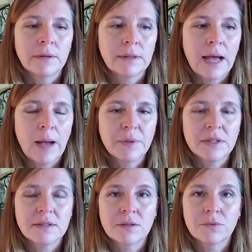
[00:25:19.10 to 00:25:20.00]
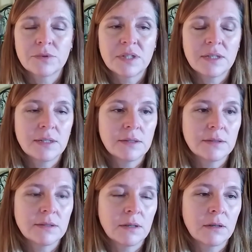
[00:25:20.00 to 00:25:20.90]
habits and
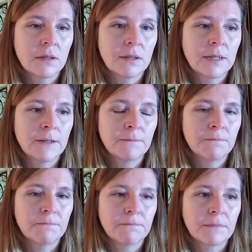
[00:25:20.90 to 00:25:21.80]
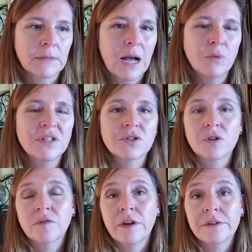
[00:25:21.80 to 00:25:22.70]
routines, our um, how we
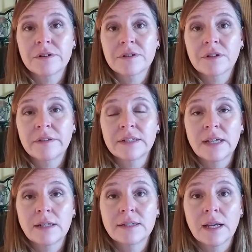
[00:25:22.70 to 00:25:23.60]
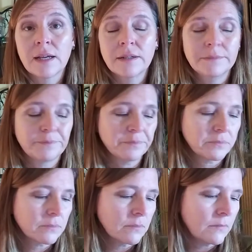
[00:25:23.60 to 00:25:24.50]
serve others on the day to day
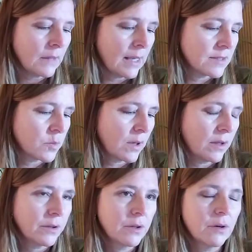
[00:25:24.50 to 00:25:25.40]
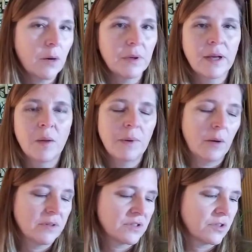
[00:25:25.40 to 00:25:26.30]
as well, you know, how we help, how
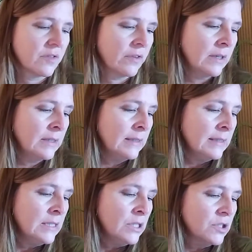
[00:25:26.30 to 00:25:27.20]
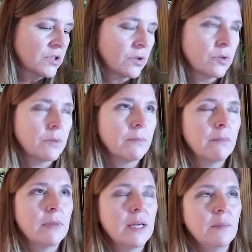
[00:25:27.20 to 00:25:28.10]
we serve. So
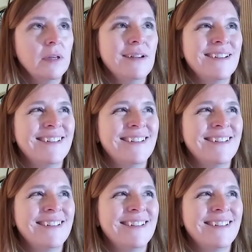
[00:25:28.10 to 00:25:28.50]
maybe